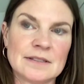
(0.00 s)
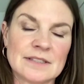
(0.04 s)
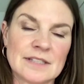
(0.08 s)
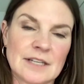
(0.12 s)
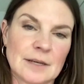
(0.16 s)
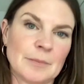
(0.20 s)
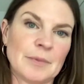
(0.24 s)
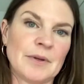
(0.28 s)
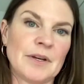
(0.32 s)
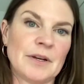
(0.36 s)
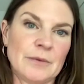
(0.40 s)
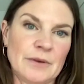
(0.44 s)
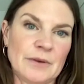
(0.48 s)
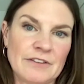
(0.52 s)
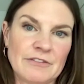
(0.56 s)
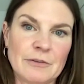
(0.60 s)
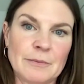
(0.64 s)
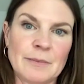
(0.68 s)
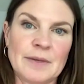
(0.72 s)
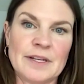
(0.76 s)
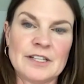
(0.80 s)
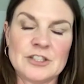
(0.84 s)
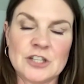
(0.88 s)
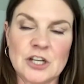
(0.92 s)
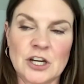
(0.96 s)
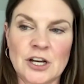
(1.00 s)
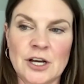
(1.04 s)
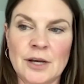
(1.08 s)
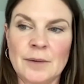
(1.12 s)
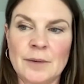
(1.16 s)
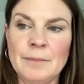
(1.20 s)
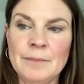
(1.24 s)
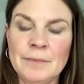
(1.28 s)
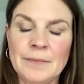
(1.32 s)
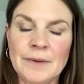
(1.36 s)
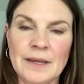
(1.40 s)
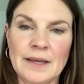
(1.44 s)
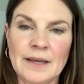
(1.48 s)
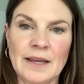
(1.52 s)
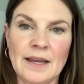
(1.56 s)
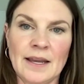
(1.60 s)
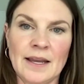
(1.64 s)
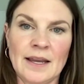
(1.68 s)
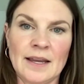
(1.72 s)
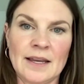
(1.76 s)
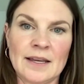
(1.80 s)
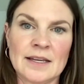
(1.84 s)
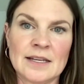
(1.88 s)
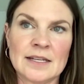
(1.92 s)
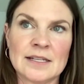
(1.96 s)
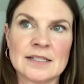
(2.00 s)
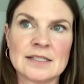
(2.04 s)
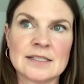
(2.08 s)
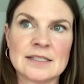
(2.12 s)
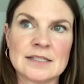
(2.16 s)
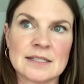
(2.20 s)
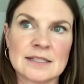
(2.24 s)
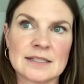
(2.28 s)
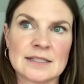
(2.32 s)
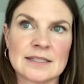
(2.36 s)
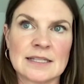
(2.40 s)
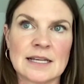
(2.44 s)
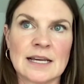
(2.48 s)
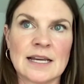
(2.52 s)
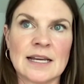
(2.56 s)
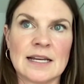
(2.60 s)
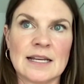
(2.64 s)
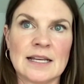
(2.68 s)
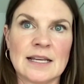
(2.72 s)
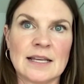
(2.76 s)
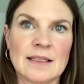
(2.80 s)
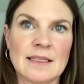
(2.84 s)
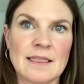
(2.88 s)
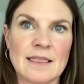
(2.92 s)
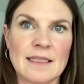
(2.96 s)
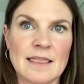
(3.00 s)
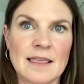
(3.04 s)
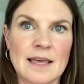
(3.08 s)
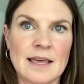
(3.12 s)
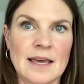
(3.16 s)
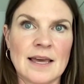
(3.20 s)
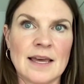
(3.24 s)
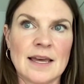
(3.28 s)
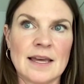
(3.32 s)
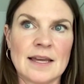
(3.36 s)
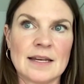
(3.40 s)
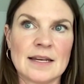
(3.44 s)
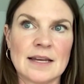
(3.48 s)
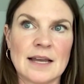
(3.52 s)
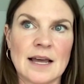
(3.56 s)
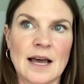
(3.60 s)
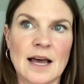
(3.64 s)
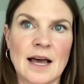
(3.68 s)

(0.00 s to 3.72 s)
stepping away from my job and deciding that